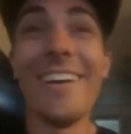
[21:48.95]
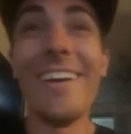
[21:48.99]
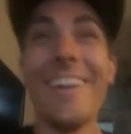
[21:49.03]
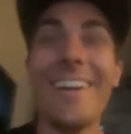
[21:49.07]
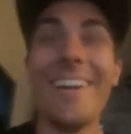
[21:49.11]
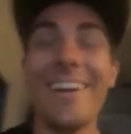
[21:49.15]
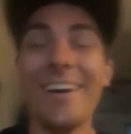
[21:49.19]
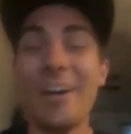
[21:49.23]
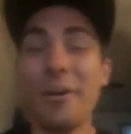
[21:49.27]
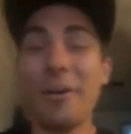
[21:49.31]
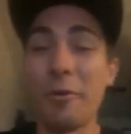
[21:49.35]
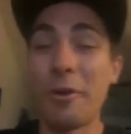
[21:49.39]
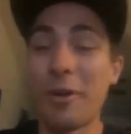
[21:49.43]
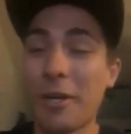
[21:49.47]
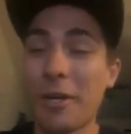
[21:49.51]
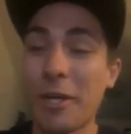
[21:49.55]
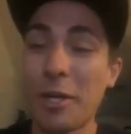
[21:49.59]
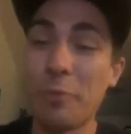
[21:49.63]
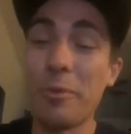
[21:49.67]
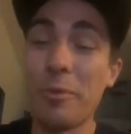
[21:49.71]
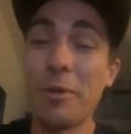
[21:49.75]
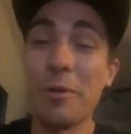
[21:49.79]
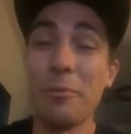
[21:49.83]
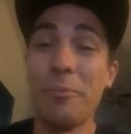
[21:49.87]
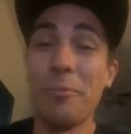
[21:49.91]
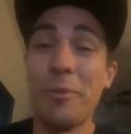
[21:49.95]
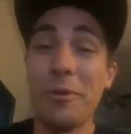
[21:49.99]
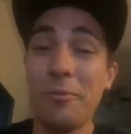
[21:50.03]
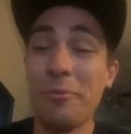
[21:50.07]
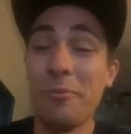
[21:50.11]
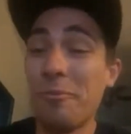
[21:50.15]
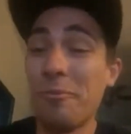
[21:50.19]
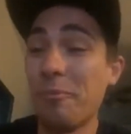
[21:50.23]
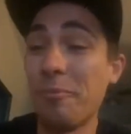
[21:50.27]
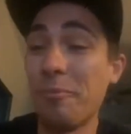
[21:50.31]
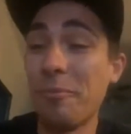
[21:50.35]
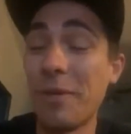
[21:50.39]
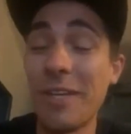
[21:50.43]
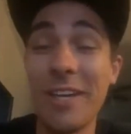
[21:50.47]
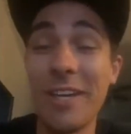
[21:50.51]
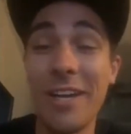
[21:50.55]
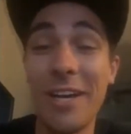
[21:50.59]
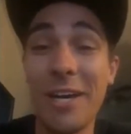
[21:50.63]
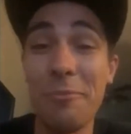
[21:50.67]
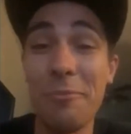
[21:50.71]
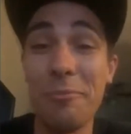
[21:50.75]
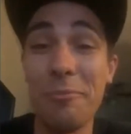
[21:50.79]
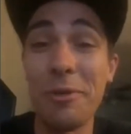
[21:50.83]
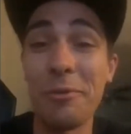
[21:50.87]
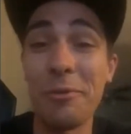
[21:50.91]
We're not gonna be
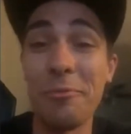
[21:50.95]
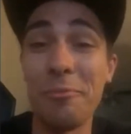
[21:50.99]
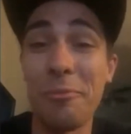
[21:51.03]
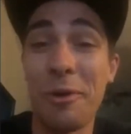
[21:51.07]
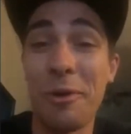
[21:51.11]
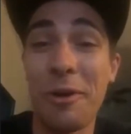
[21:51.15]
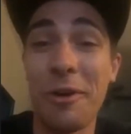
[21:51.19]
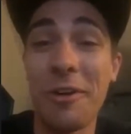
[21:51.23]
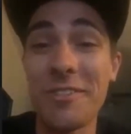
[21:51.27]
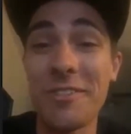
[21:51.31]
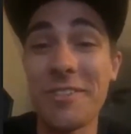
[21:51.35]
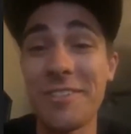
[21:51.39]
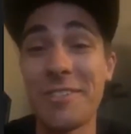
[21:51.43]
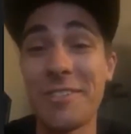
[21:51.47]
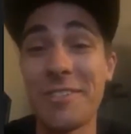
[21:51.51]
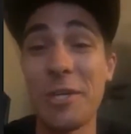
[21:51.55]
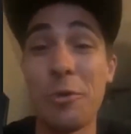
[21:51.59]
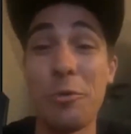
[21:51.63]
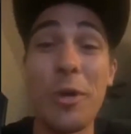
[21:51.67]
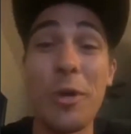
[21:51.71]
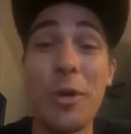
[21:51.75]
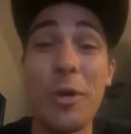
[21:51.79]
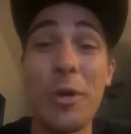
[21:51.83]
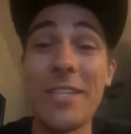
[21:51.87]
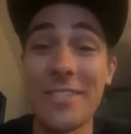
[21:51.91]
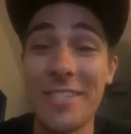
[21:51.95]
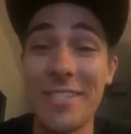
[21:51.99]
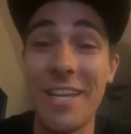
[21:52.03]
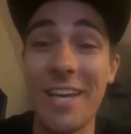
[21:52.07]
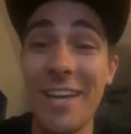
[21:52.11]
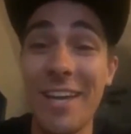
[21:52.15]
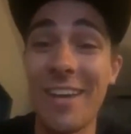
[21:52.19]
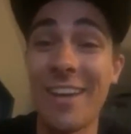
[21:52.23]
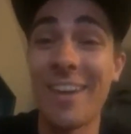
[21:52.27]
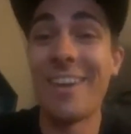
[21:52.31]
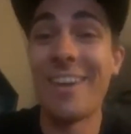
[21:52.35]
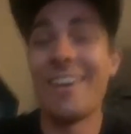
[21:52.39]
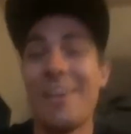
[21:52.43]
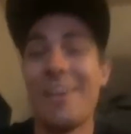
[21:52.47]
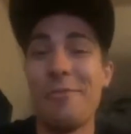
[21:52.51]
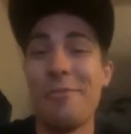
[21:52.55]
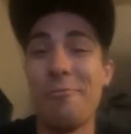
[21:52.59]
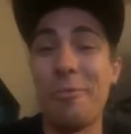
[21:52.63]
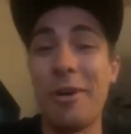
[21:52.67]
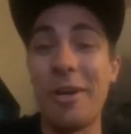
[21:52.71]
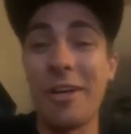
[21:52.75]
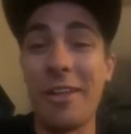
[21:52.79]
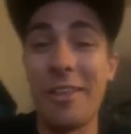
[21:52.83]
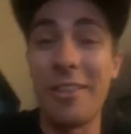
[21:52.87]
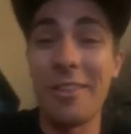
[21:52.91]
building bars until Wednesday,
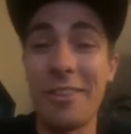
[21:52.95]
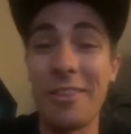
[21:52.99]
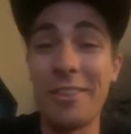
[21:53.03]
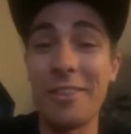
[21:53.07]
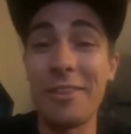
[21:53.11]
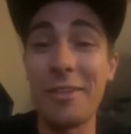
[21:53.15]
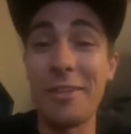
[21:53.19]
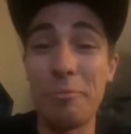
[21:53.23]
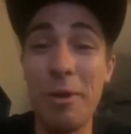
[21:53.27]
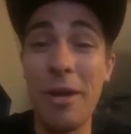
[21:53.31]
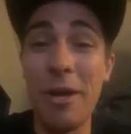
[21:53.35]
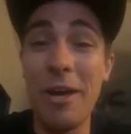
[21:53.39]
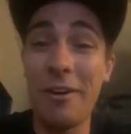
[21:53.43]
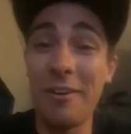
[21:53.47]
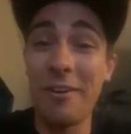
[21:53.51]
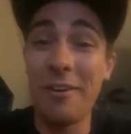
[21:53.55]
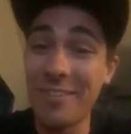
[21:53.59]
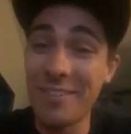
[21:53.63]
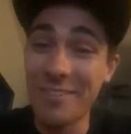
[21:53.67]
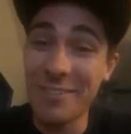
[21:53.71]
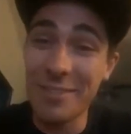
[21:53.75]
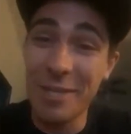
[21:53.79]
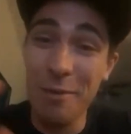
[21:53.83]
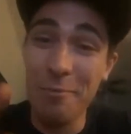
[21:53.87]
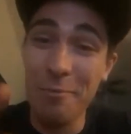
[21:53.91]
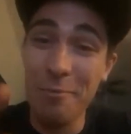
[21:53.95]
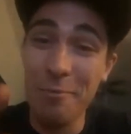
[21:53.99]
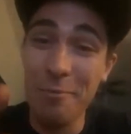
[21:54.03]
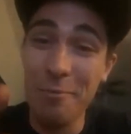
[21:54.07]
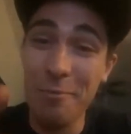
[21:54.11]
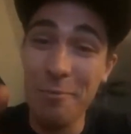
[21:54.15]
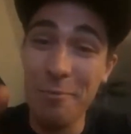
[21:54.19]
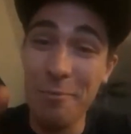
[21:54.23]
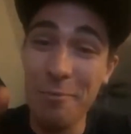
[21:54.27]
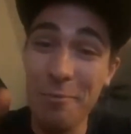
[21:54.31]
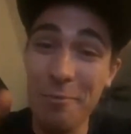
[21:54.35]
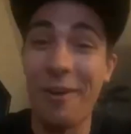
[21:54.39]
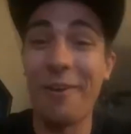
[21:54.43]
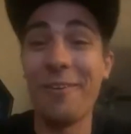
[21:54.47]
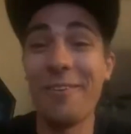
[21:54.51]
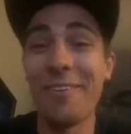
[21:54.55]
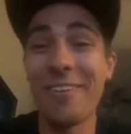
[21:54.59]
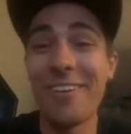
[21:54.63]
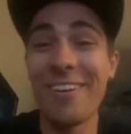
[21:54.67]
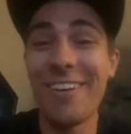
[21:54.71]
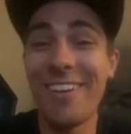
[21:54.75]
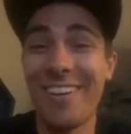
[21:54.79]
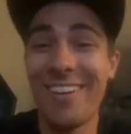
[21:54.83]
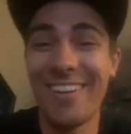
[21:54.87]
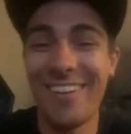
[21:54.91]
but the pallet is coming in
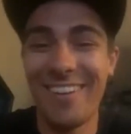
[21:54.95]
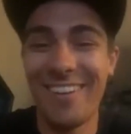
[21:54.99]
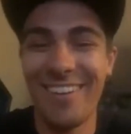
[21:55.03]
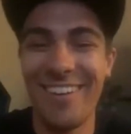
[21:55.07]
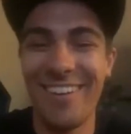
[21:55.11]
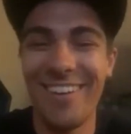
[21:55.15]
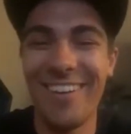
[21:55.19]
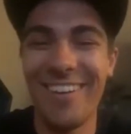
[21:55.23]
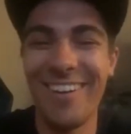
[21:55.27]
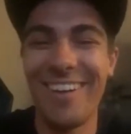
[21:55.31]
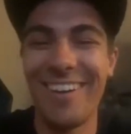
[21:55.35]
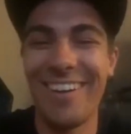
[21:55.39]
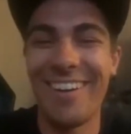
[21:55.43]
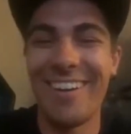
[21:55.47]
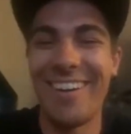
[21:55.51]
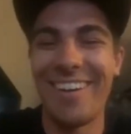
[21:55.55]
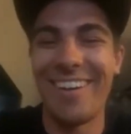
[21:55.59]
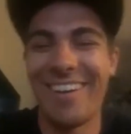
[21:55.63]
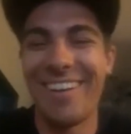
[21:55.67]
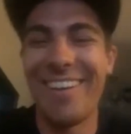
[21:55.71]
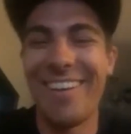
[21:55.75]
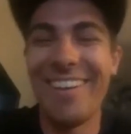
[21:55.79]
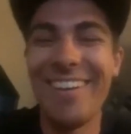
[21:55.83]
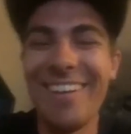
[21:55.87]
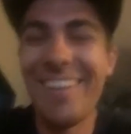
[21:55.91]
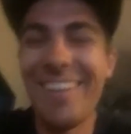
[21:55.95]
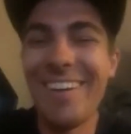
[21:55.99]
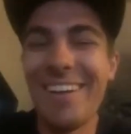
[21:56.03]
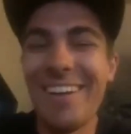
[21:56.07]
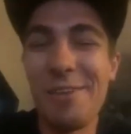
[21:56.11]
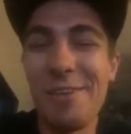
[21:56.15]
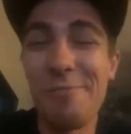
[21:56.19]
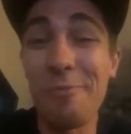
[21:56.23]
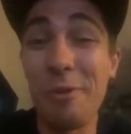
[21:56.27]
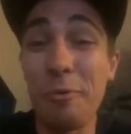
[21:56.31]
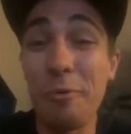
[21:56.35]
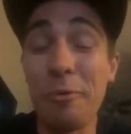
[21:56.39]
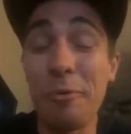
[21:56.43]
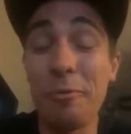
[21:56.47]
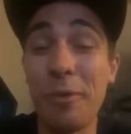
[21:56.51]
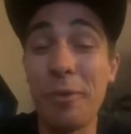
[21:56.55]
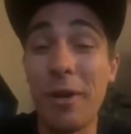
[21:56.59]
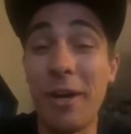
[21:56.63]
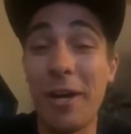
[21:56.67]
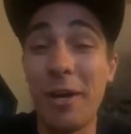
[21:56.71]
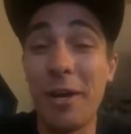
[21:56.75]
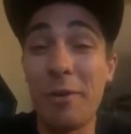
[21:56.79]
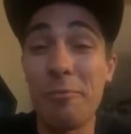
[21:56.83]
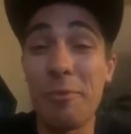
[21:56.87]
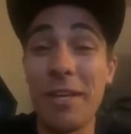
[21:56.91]
tomorrow.
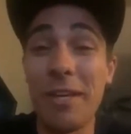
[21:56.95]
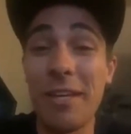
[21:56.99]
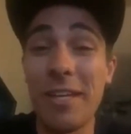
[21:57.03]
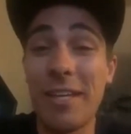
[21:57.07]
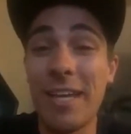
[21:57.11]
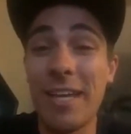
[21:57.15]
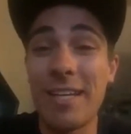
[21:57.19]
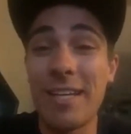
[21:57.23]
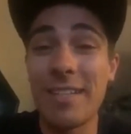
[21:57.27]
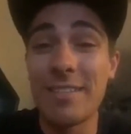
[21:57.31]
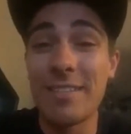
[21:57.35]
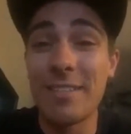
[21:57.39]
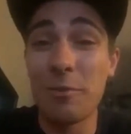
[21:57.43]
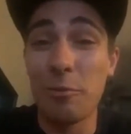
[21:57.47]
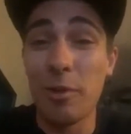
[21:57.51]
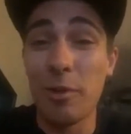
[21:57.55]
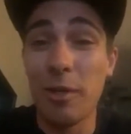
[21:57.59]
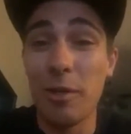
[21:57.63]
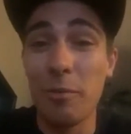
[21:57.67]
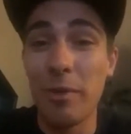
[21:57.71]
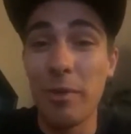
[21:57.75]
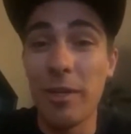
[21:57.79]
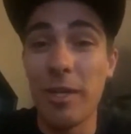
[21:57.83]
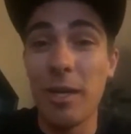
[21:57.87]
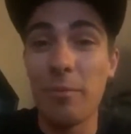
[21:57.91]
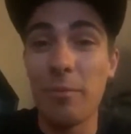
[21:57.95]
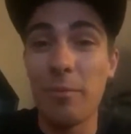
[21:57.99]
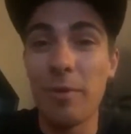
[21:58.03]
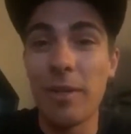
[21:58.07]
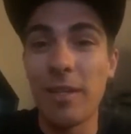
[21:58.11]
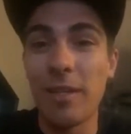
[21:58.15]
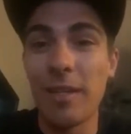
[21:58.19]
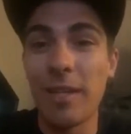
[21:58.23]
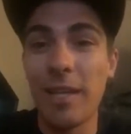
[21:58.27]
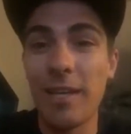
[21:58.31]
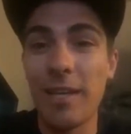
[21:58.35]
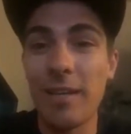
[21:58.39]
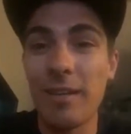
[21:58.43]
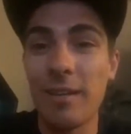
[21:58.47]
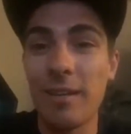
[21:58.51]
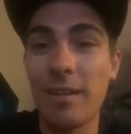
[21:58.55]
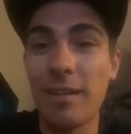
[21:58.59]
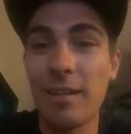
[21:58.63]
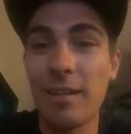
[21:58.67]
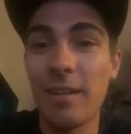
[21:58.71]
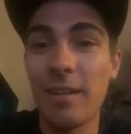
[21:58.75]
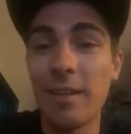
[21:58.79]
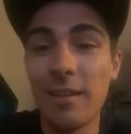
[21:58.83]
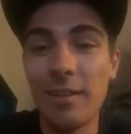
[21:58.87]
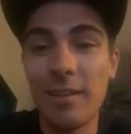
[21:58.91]
But me and Casey, we're gonna be coming in a
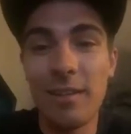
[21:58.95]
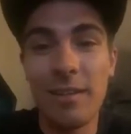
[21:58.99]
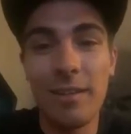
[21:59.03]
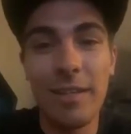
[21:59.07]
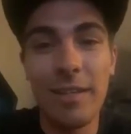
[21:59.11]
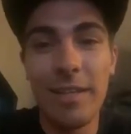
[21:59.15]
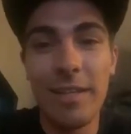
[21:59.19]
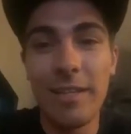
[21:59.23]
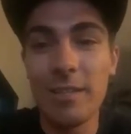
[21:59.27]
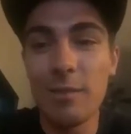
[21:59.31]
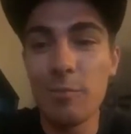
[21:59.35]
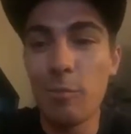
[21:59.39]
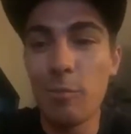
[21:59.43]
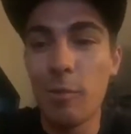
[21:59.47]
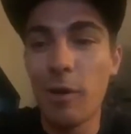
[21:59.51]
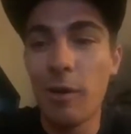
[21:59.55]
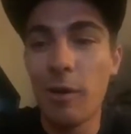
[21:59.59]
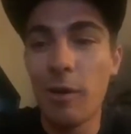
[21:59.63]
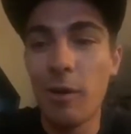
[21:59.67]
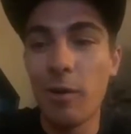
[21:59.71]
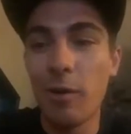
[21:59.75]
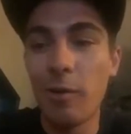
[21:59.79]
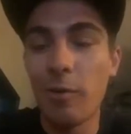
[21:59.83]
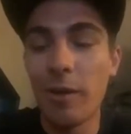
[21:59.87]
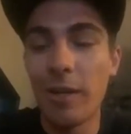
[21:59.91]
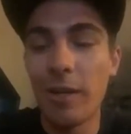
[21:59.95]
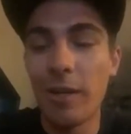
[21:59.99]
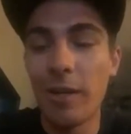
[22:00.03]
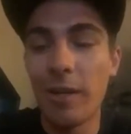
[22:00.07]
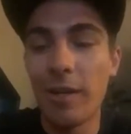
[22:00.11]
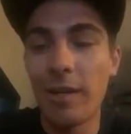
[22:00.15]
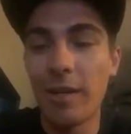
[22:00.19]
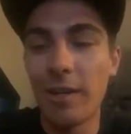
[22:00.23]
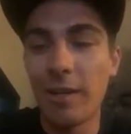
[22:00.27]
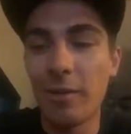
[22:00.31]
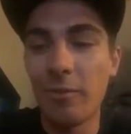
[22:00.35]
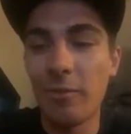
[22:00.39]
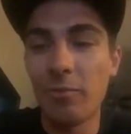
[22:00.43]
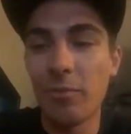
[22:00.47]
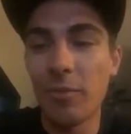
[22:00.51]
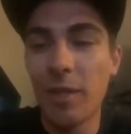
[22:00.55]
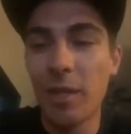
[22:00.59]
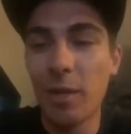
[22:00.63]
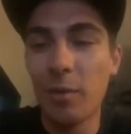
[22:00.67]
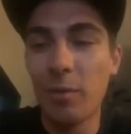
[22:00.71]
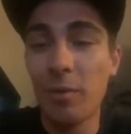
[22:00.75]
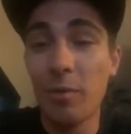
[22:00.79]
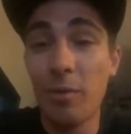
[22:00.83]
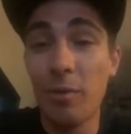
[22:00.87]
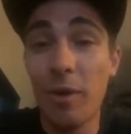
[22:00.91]
little late tomorrow, and gonna
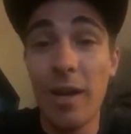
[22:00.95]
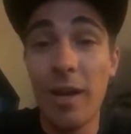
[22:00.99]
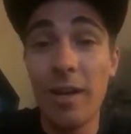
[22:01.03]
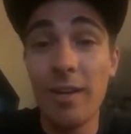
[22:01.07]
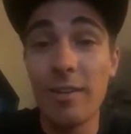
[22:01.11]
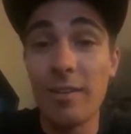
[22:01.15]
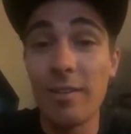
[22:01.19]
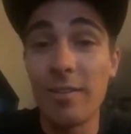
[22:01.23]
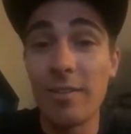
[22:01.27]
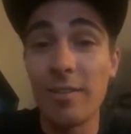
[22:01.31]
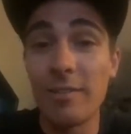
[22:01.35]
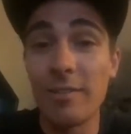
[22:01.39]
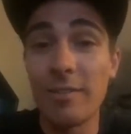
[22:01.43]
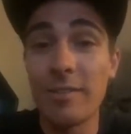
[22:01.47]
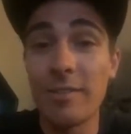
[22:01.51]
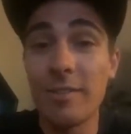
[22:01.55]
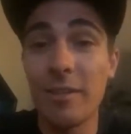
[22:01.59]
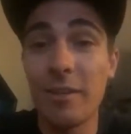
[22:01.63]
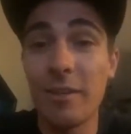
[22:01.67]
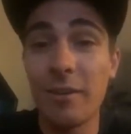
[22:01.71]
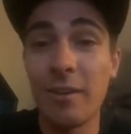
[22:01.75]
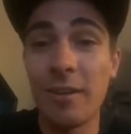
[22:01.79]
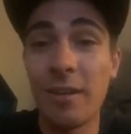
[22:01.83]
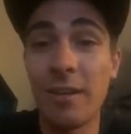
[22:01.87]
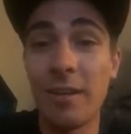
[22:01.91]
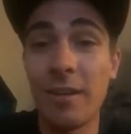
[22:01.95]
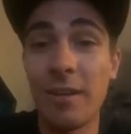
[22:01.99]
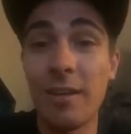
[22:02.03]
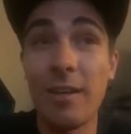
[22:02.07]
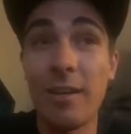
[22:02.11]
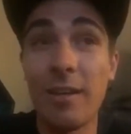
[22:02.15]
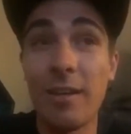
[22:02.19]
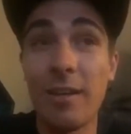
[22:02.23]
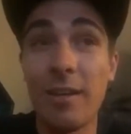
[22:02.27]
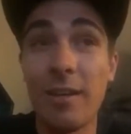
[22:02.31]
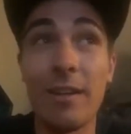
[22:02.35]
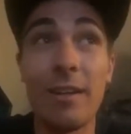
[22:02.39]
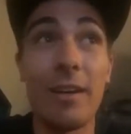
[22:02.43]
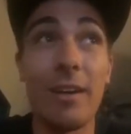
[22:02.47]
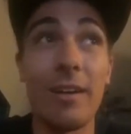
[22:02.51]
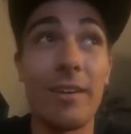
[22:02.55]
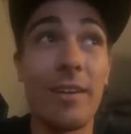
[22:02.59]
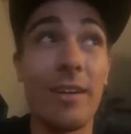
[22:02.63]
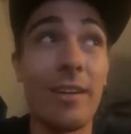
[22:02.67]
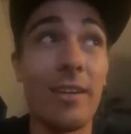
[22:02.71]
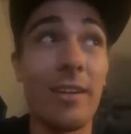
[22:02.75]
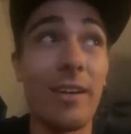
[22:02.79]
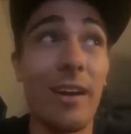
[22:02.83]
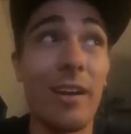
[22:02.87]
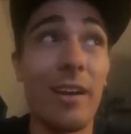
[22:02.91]
be riding. So you
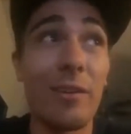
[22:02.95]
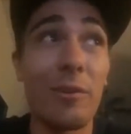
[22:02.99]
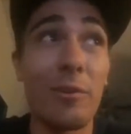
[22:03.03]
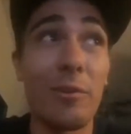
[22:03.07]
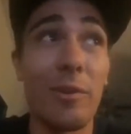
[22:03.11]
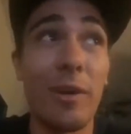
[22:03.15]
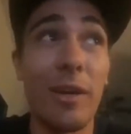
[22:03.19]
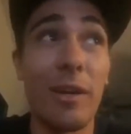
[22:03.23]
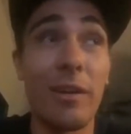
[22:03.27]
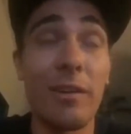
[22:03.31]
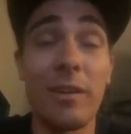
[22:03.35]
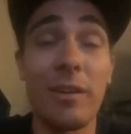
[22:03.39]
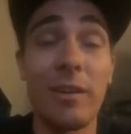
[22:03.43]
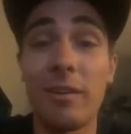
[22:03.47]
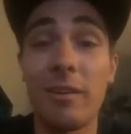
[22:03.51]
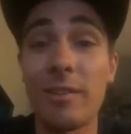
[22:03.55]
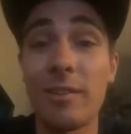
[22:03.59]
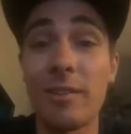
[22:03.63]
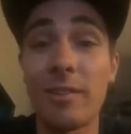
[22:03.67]
kind of got to around here.